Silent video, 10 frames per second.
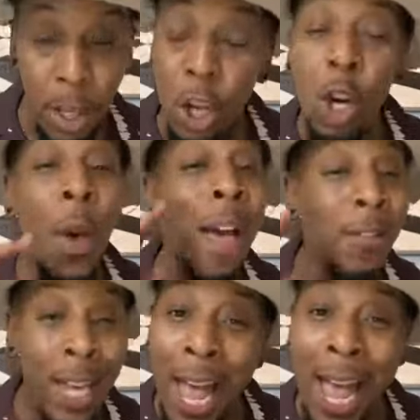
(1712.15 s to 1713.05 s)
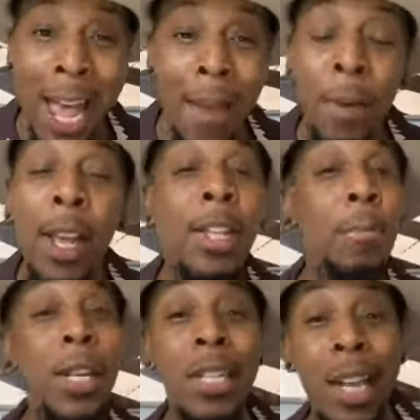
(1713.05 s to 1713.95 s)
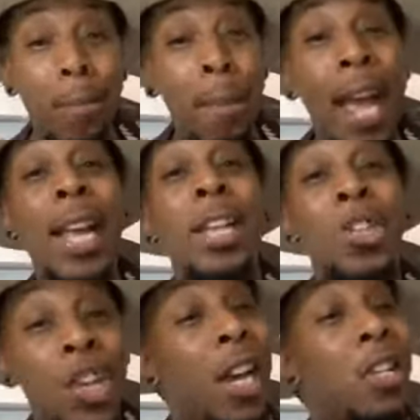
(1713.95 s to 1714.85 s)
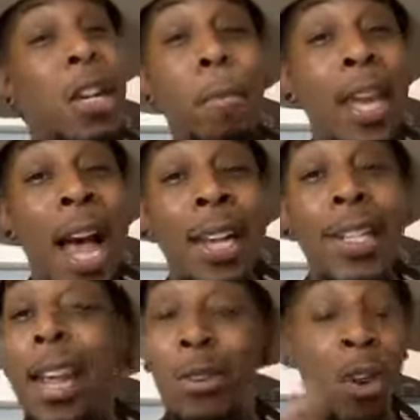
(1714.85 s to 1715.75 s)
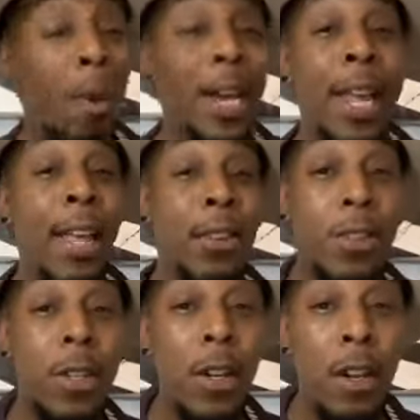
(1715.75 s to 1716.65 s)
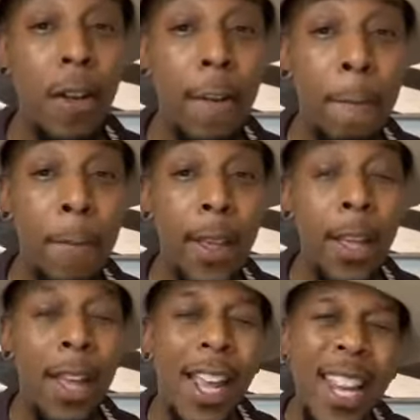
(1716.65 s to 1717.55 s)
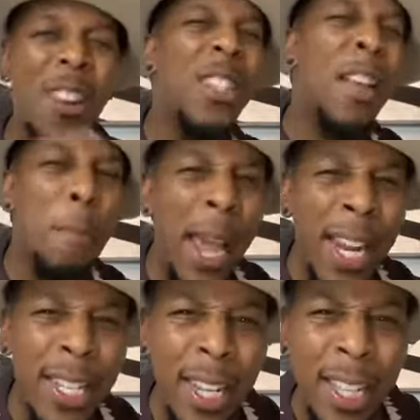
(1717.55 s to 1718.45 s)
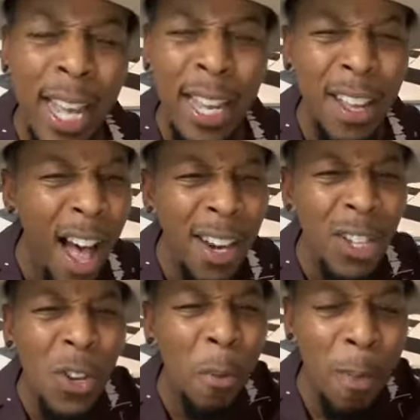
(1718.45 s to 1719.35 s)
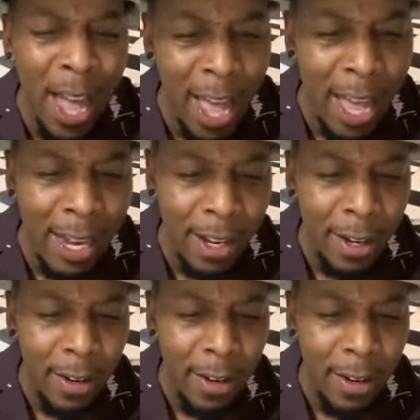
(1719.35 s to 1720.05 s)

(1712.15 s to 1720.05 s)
You don't have time to be sitting back judging Beyonce on nobody else. And here's the amazing thing. God is so bad.